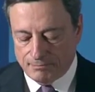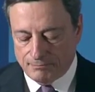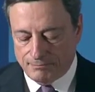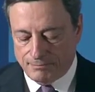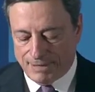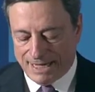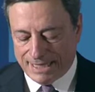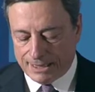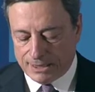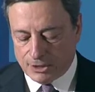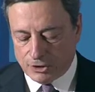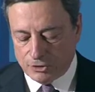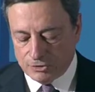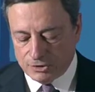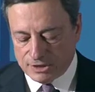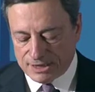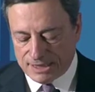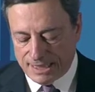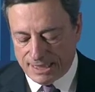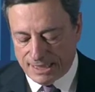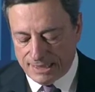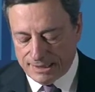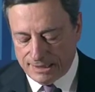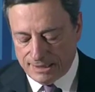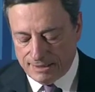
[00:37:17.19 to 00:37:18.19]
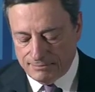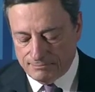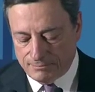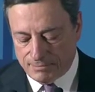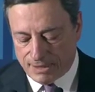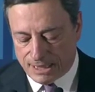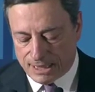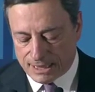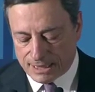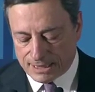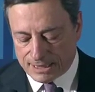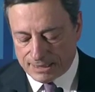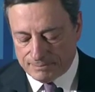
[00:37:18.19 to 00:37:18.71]
by containing
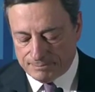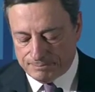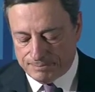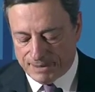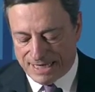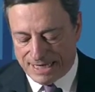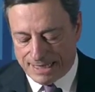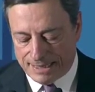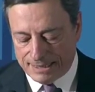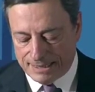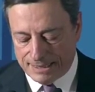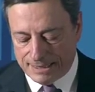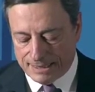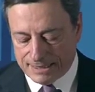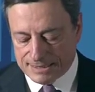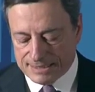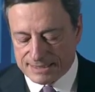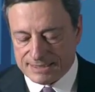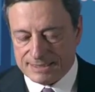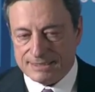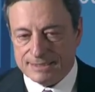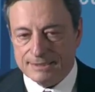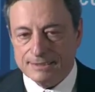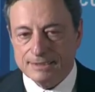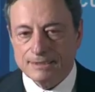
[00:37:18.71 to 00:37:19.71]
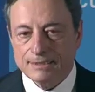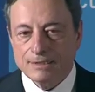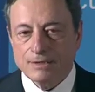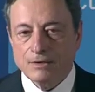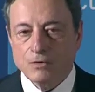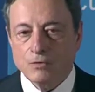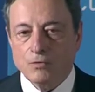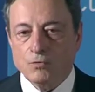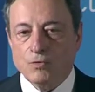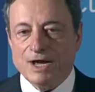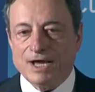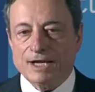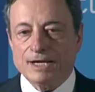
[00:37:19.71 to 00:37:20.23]
market panics
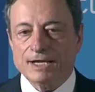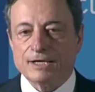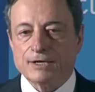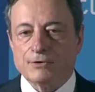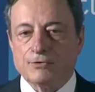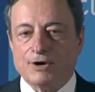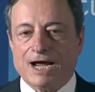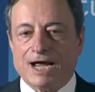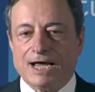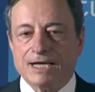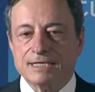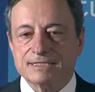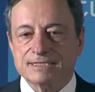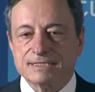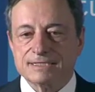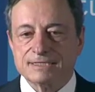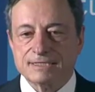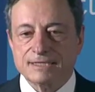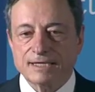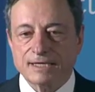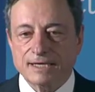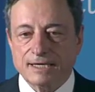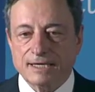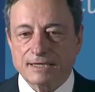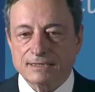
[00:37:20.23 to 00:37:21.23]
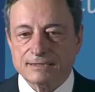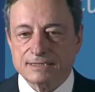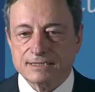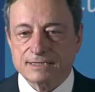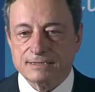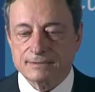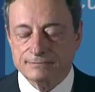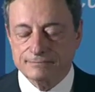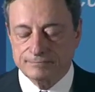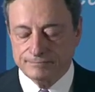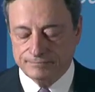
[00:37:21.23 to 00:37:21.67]
when a crisis hits.